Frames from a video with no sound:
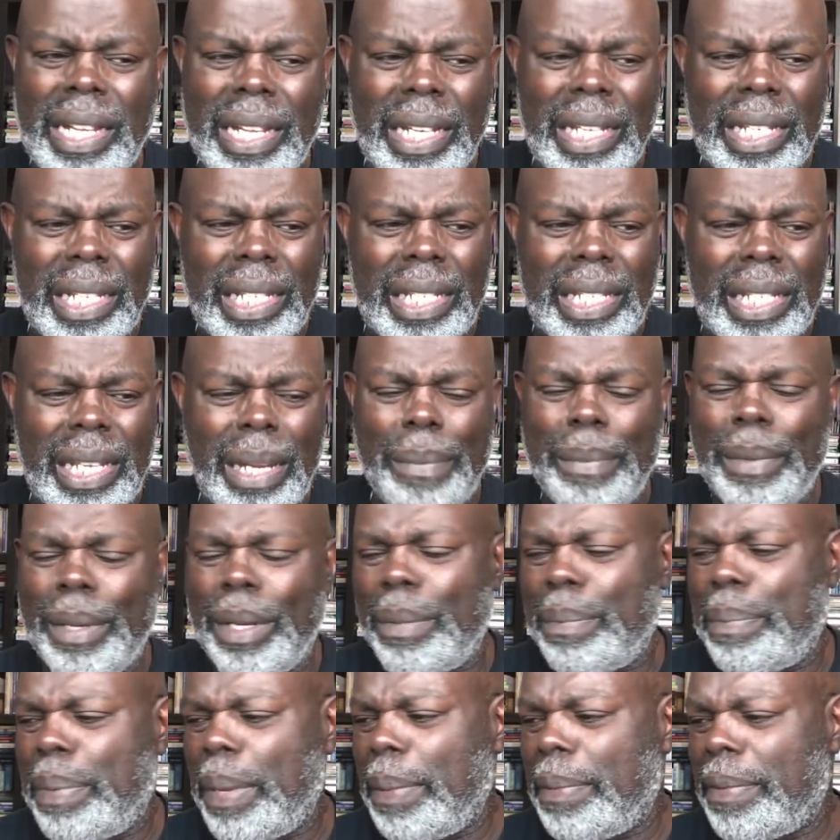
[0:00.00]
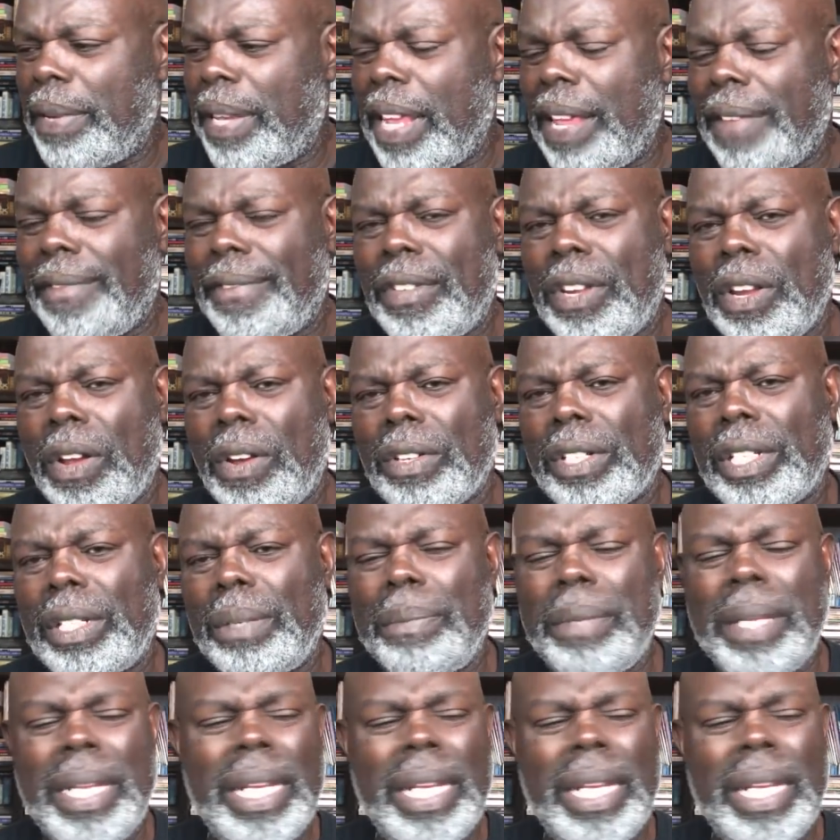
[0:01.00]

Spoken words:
some of the people that have talked to me.